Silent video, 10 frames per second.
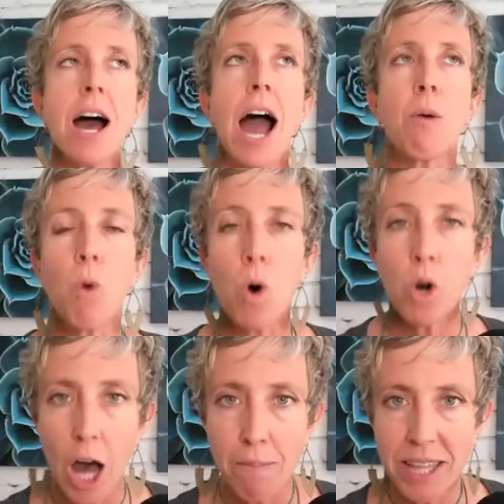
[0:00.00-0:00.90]
I woke
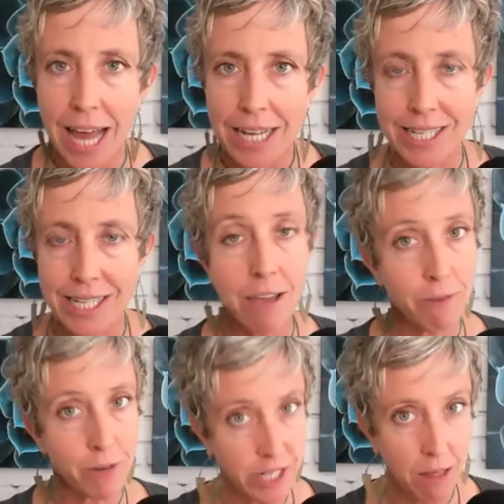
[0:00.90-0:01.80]
up the next day
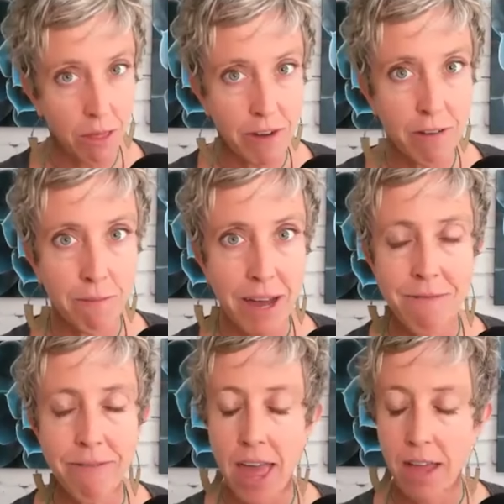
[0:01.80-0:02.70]
for day three of my
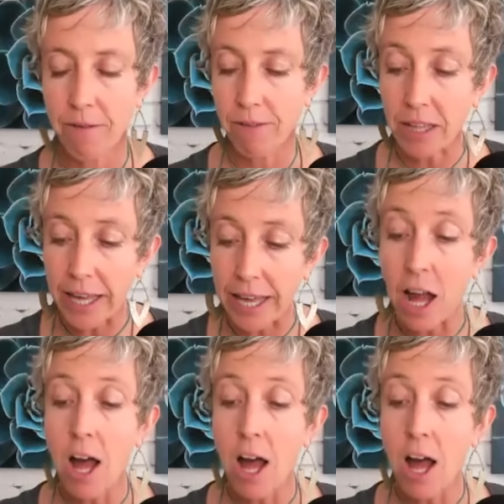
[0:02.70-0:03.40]
event feeling